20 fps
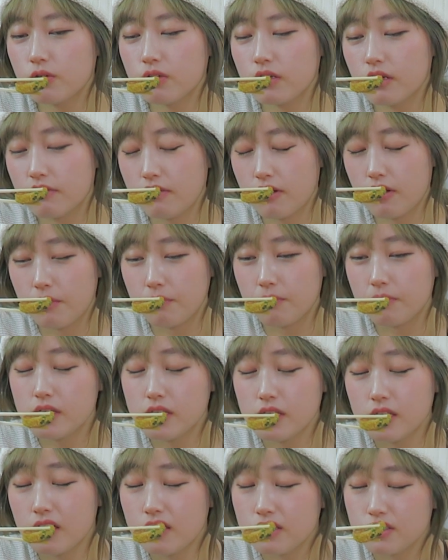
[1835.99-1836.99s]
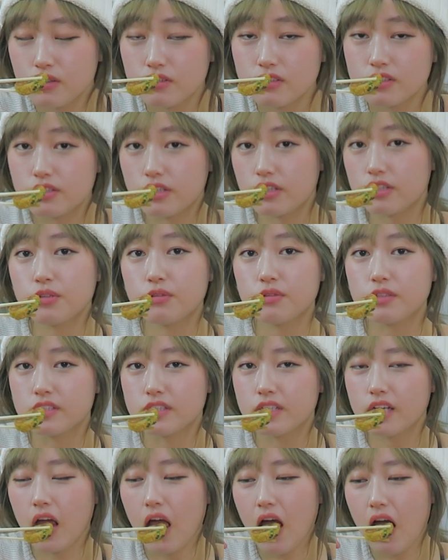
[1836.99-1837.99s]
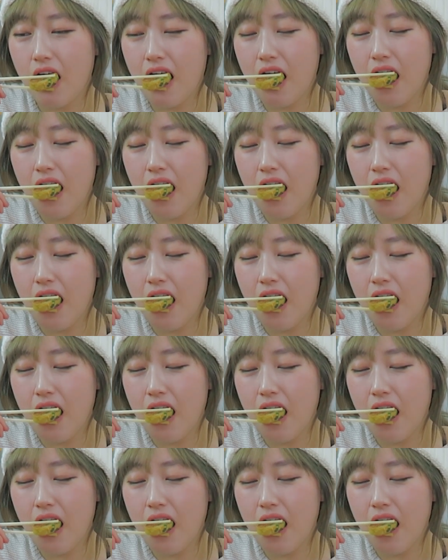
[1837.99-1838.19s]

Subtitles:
don't give up. It's only January.